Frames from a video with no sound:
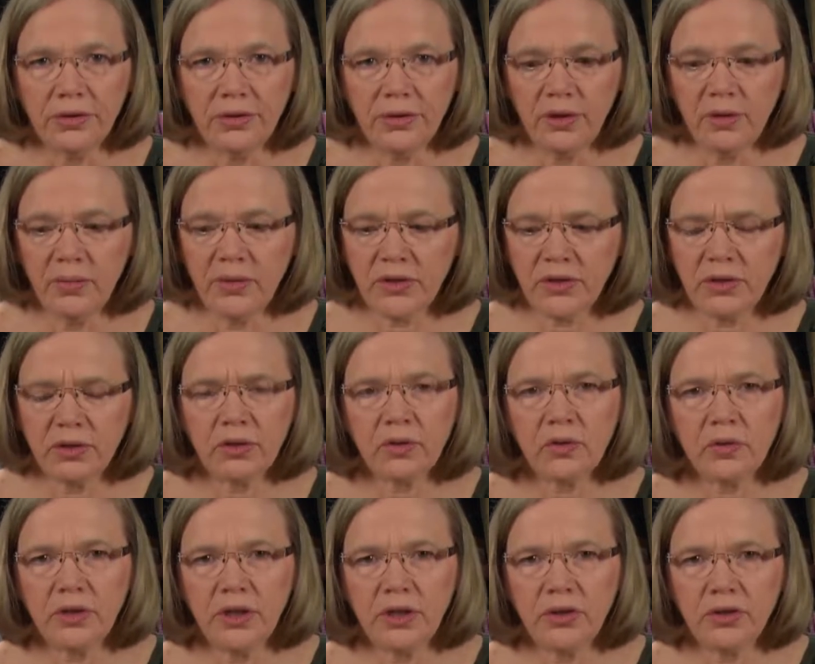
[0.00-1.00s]
You must go
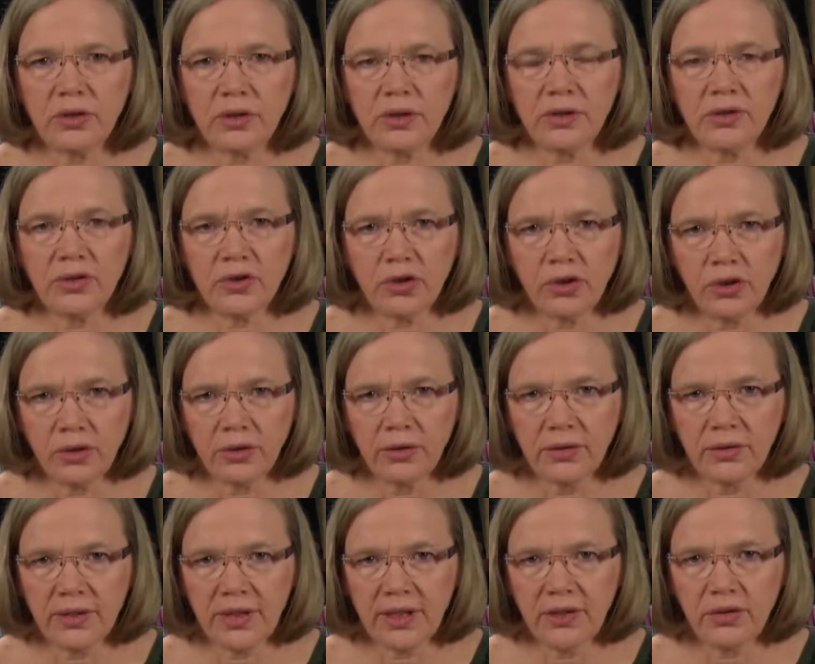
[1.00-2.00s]
according to the
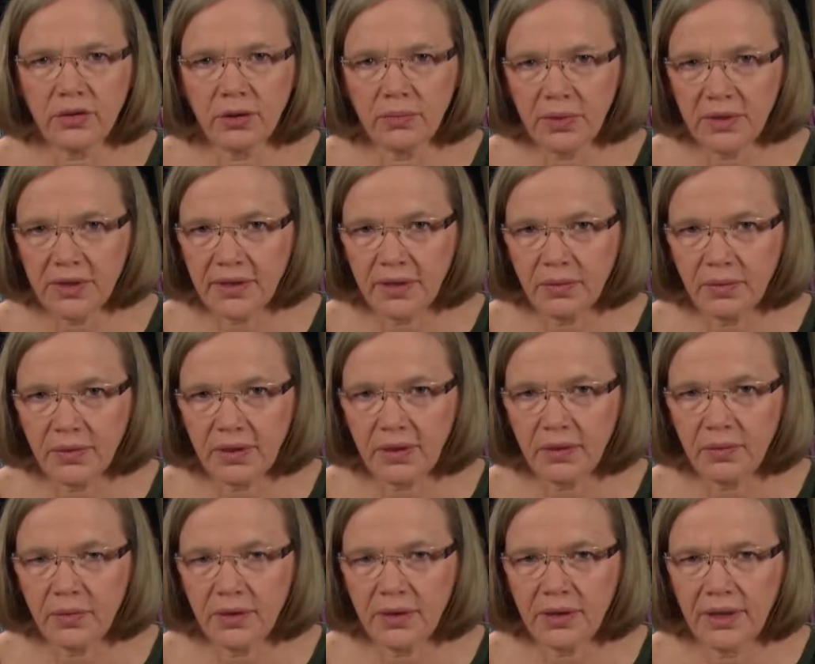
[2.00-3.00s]
student that you're busy with,
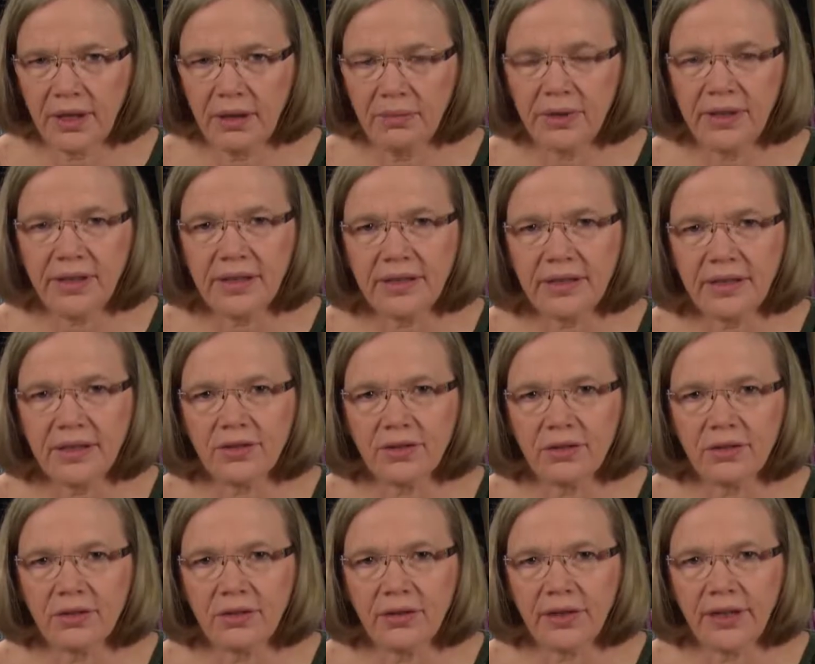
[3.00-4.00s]
what their abilities
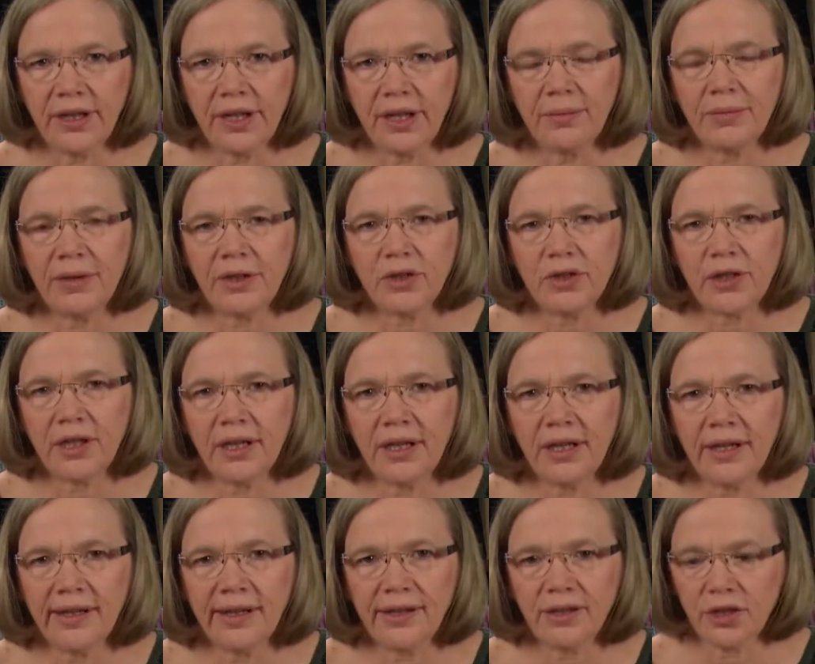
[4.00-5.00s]
are and how much they
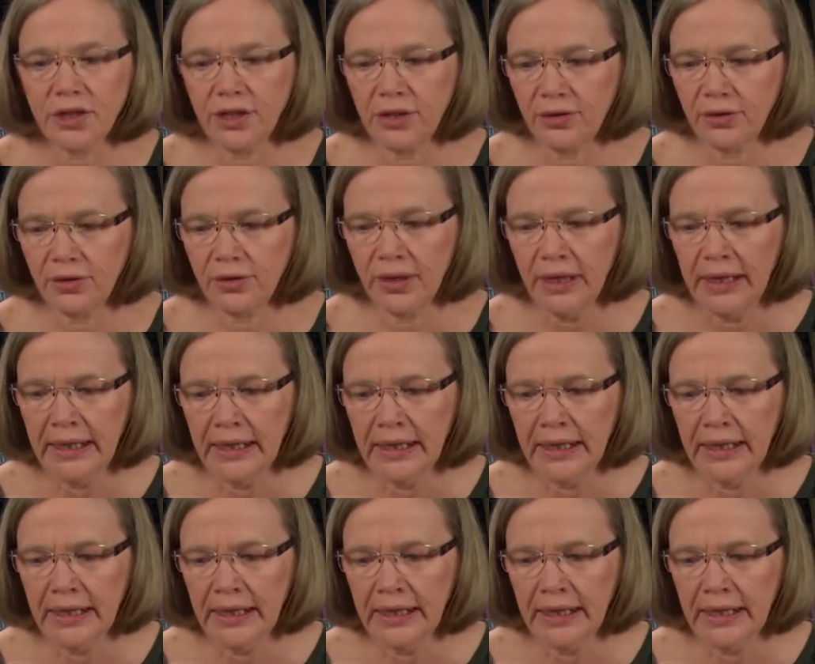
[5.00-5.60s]
can actually do.